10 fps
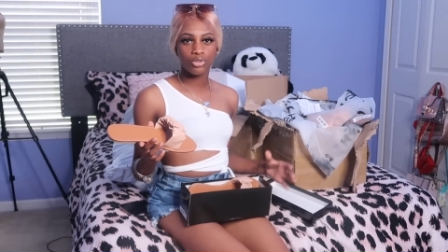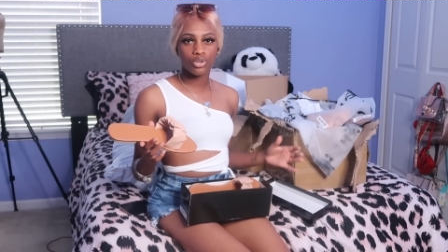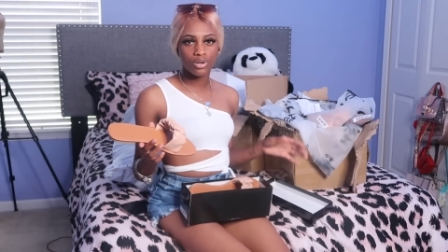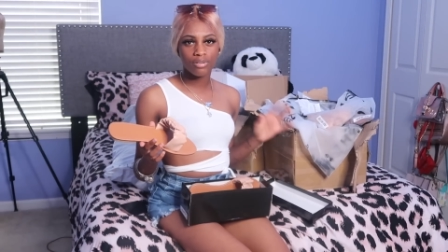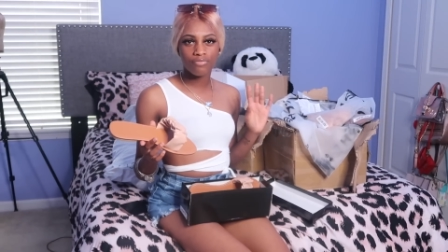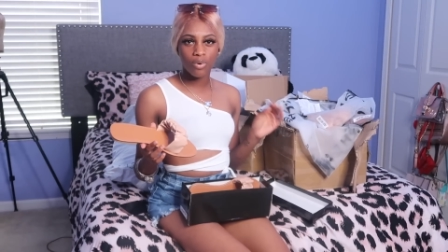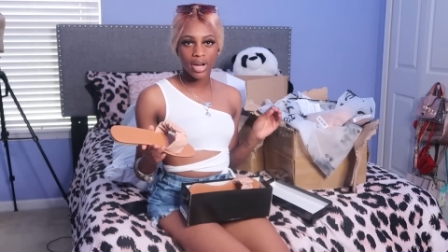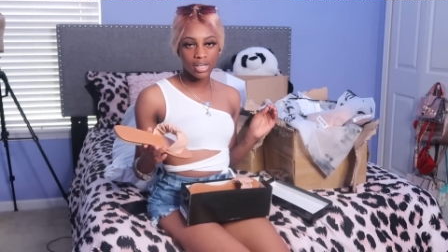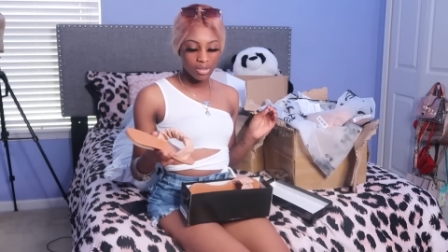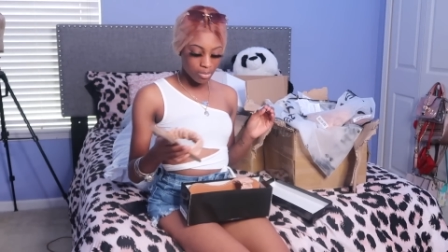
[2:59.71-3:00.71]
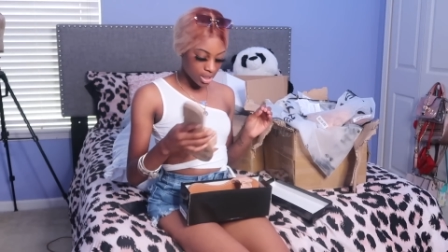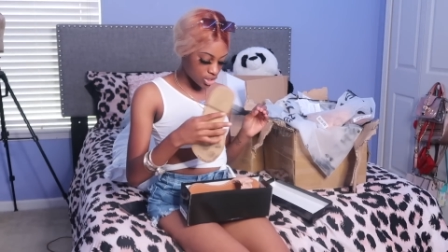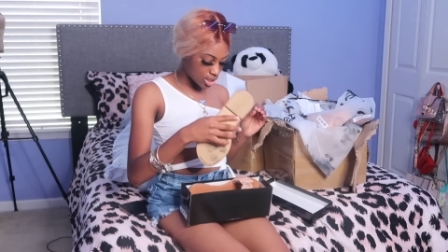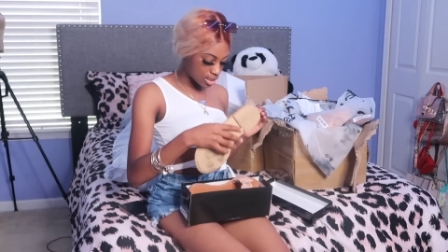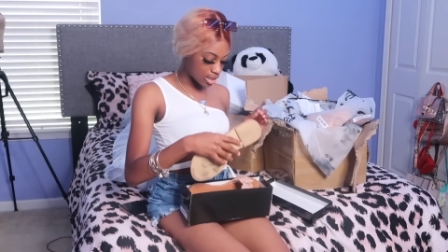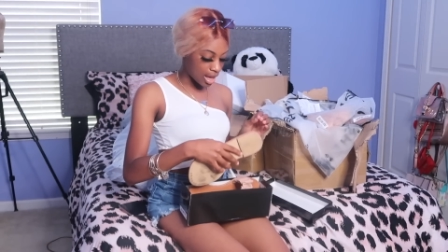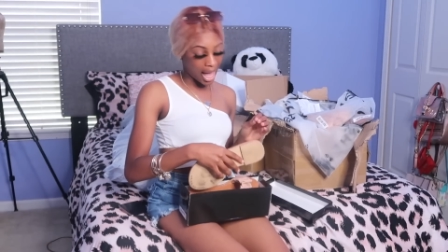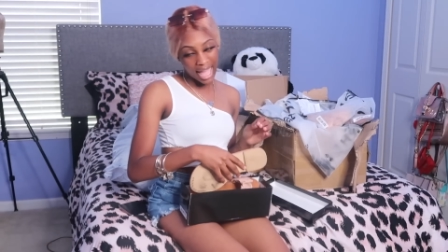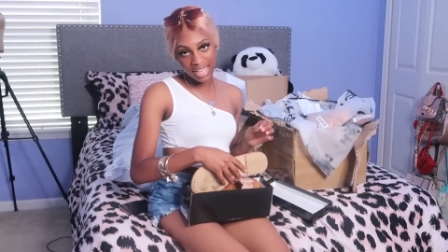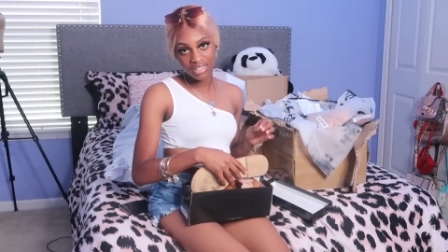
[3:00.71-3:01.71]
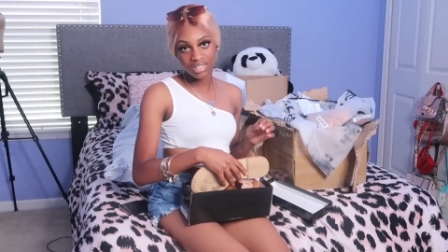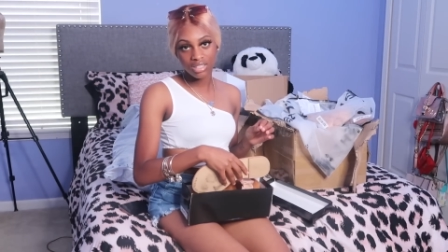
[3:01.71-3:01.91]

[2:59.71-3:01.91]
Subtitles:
Europe 40, which is an 8